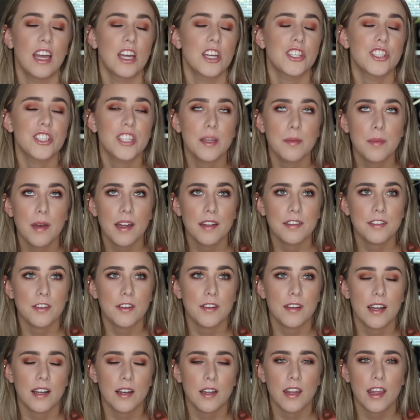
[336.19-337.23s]
Sheet masks are
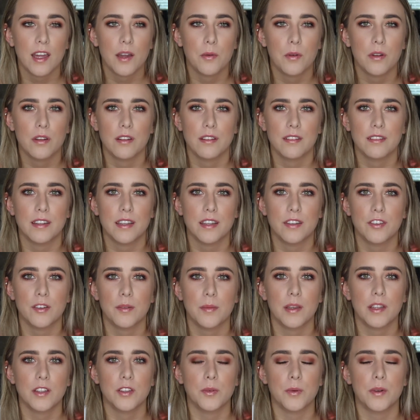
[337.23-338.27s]
kind of like one of those things for
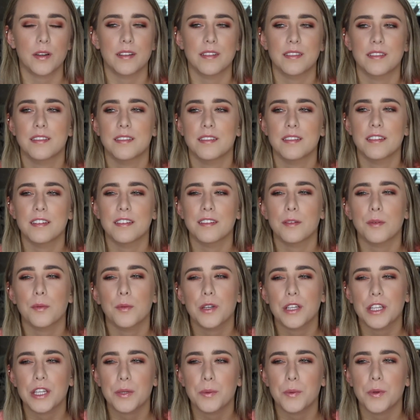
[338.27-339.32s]
me to where it doesn't
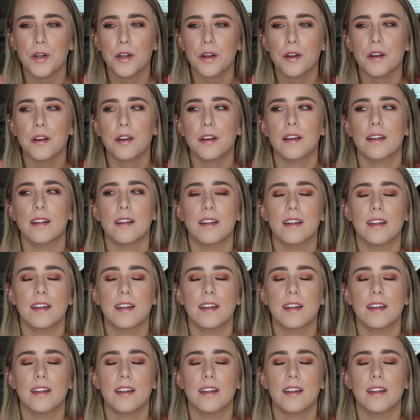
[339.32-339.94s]
really work.